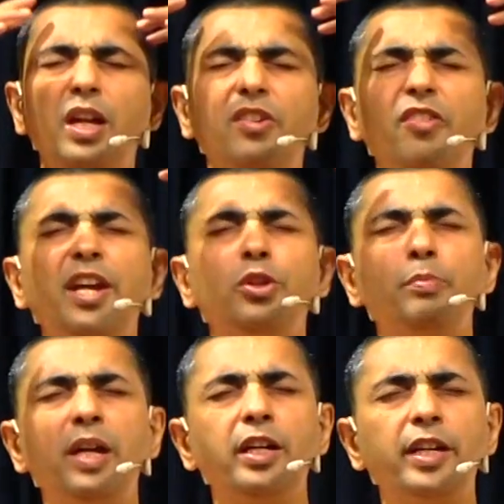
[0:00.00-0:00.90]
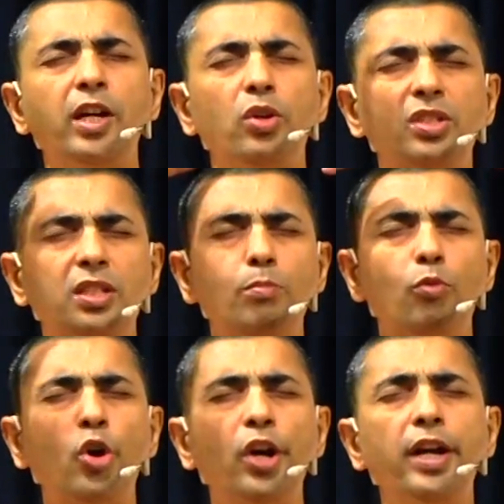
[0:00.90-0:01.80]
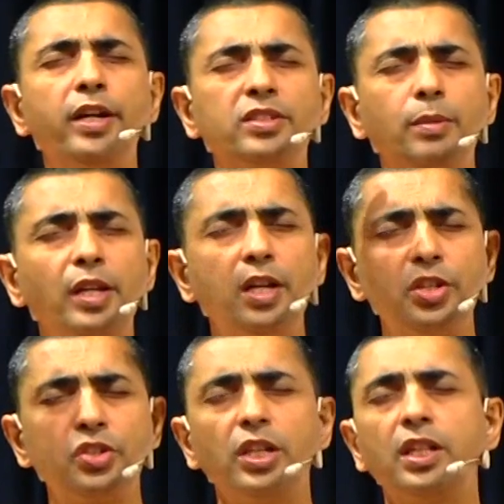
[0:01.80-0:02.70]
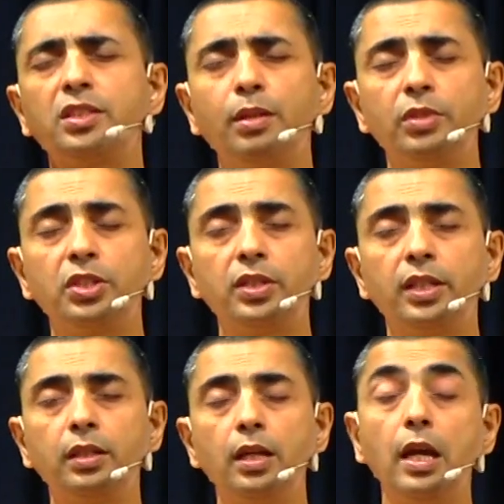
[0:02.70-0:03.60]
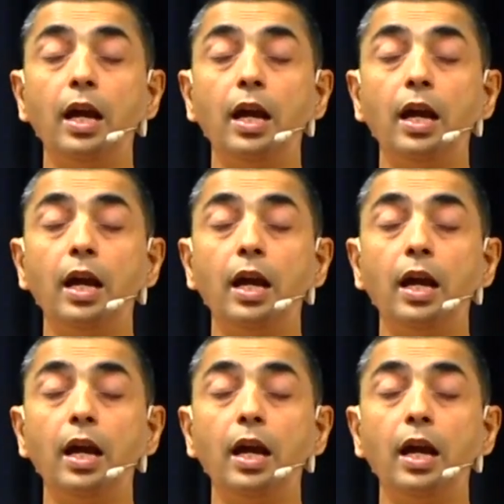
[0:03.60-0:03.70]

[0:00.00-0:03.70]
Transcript: We are trying to meditate on some void, some energy, some this thing.